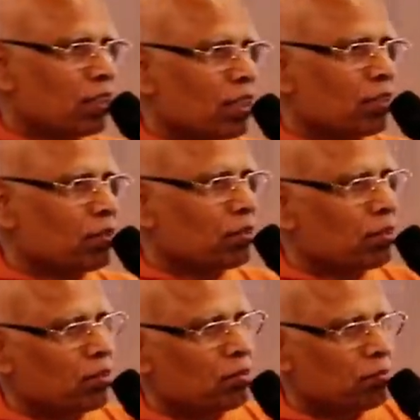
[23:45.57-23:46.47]
you have to
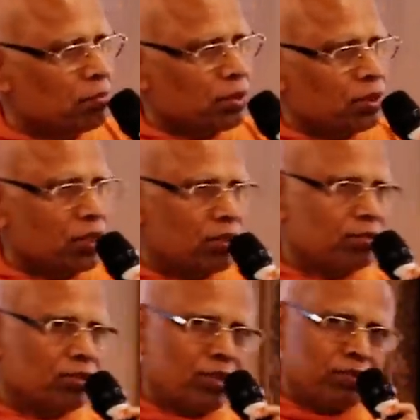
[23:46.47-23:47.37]
push it
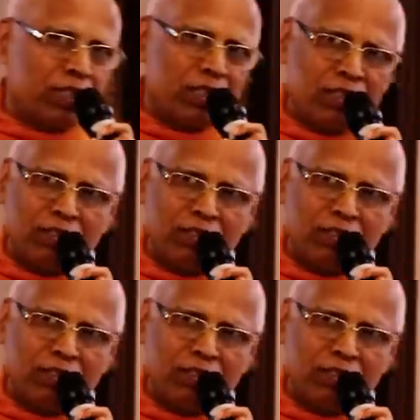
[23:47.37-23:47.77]
forward.